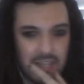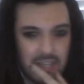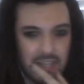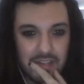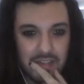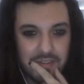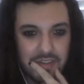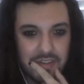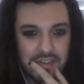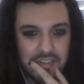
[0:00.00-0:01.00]
I, I
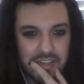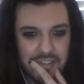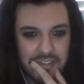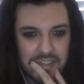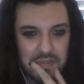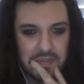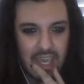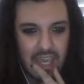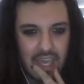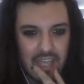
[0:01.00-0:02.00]
don't know, because I honestly don't
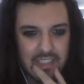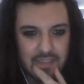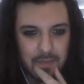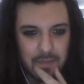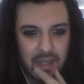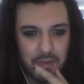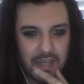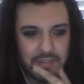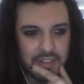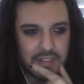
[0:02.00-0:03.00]
care. I just buy
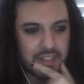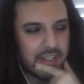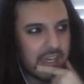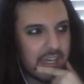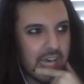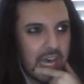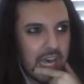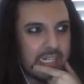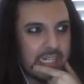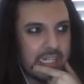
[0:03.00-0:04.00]
whatever
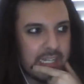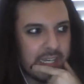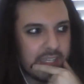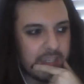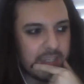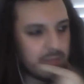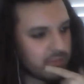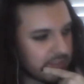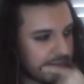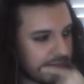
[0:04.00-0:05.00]
I like. I
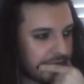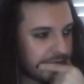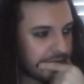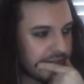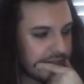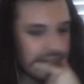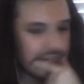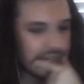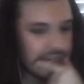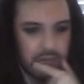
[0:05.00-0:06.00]
mean, trying to think of a video.
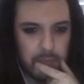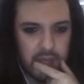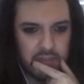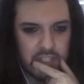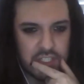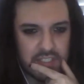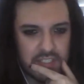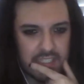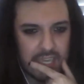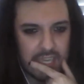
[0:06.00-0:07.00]
Did I ever buy a really
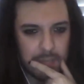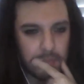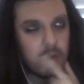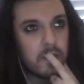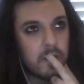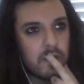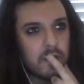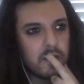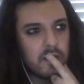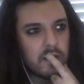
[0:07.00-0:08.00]
shitty game
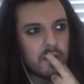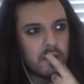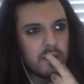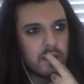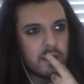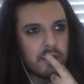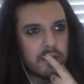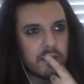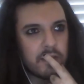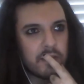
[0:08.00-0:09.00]
that I
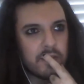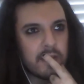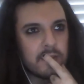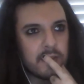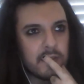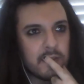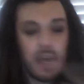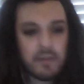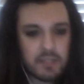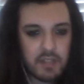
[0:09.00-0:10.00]
regretted?
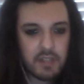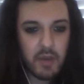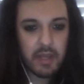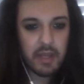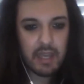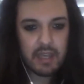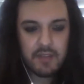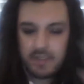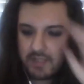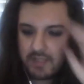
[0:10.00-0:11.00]
Actually, no. I, I
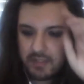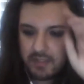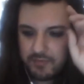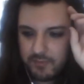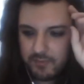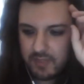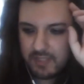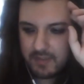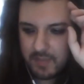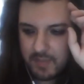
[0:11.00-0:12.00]
can't really think of really
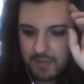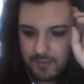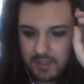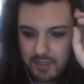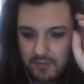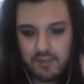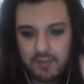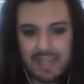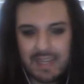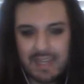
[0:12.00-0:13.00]
some games which are
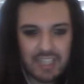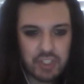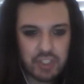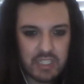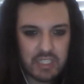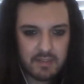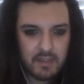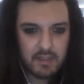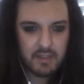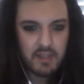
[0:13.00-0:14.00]
really, really that
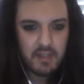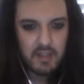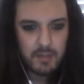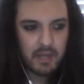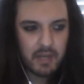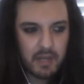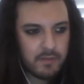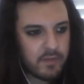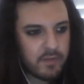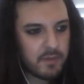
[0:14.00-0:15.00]
shit.
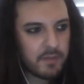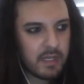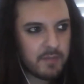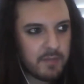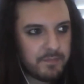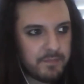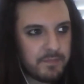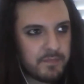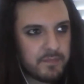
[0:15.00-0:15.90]
Apart from, um...